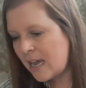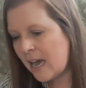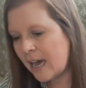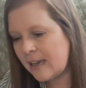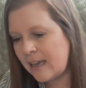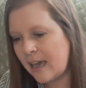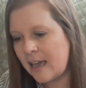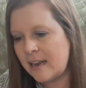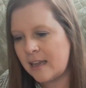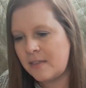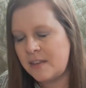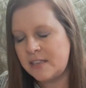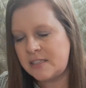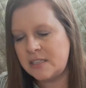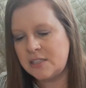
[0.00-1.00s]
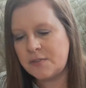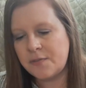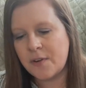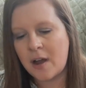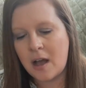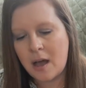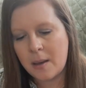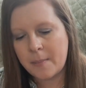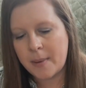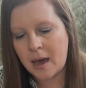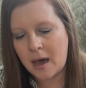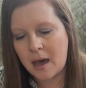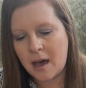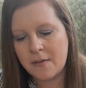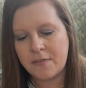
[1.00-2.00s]
Again, this is from
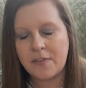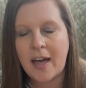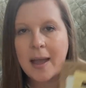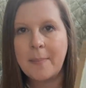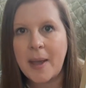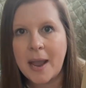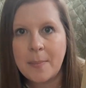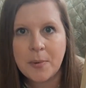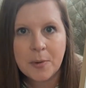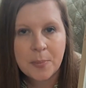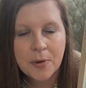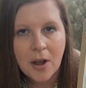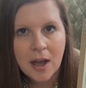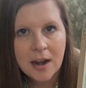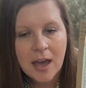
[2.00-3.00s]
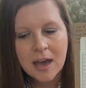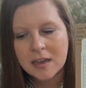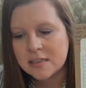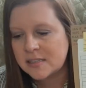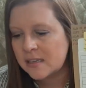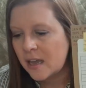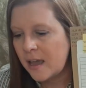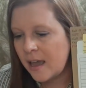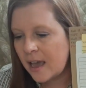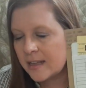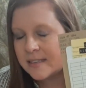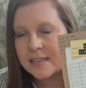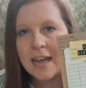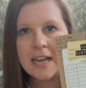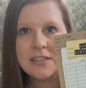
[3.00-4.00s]
Flypaper Products.
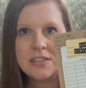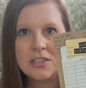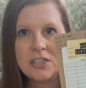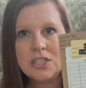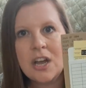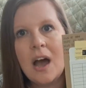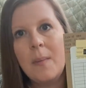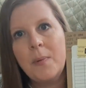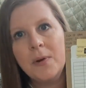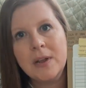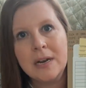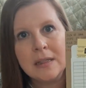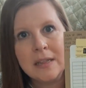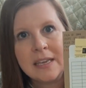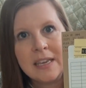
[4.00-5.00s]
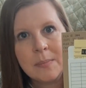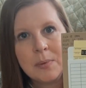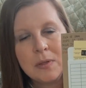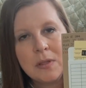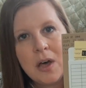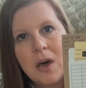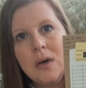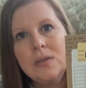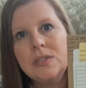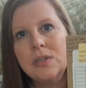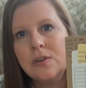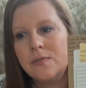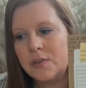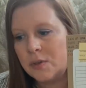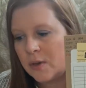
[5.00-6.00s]
It's an Etsy shop. We're going to link it below, so
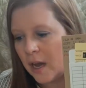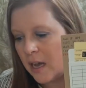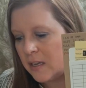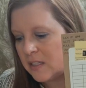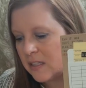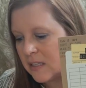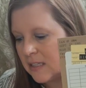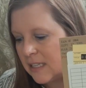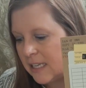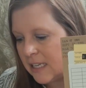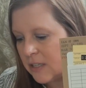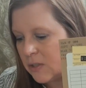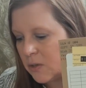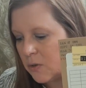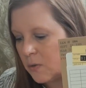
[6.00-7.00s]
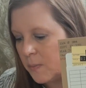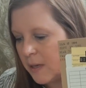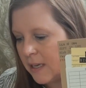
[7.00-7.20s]
if you guys need to